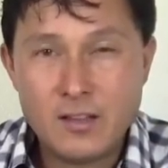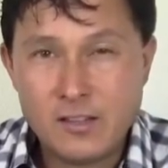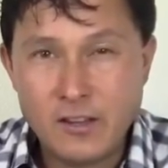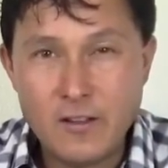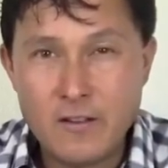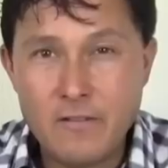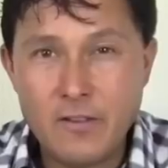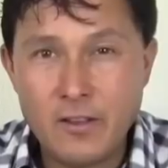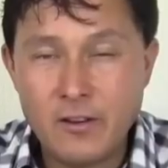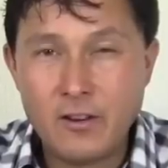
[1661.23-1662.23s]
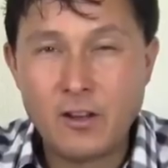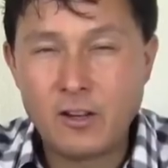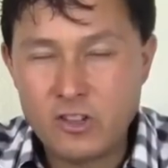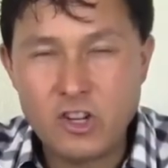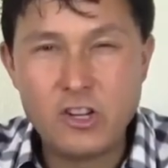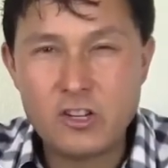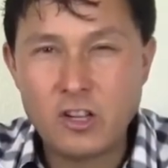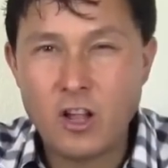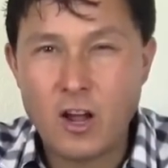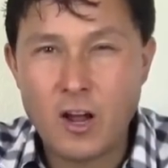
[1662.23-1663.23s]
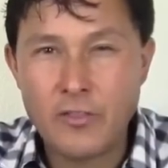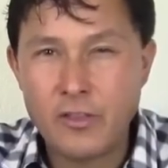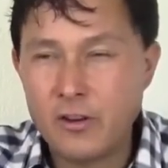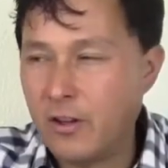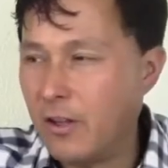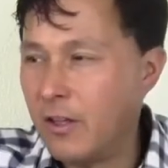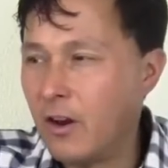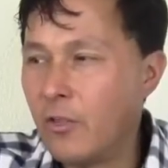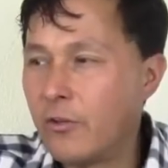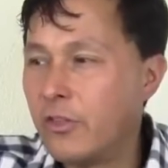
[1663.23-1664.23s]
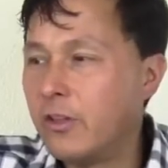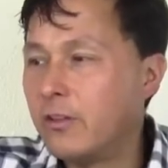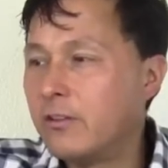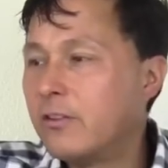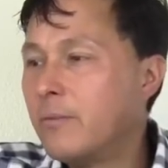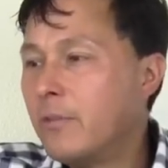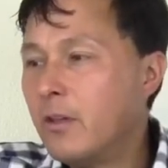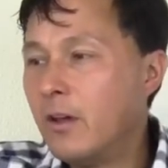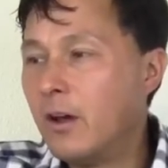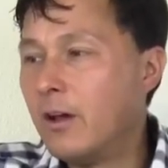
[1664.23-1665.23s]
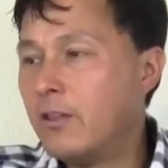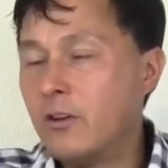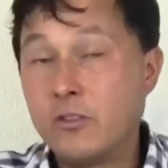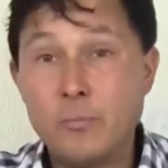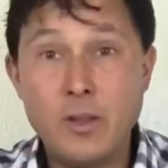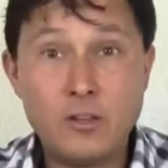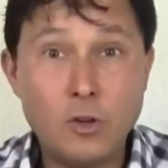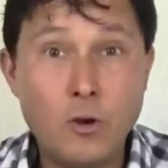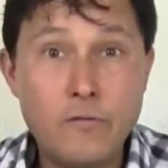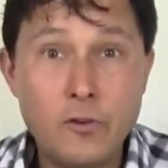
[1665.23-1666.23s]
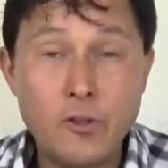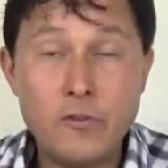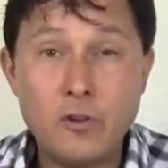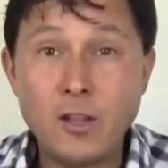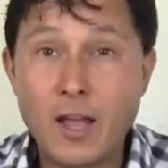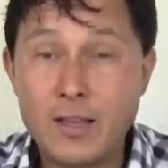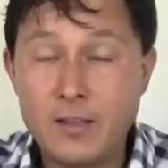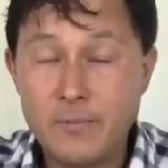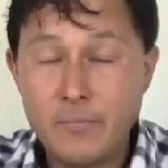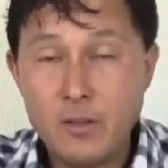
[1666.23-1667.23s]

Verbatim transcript: sieve and a cheesecloth and other things, you know, to make tofu if you'd like.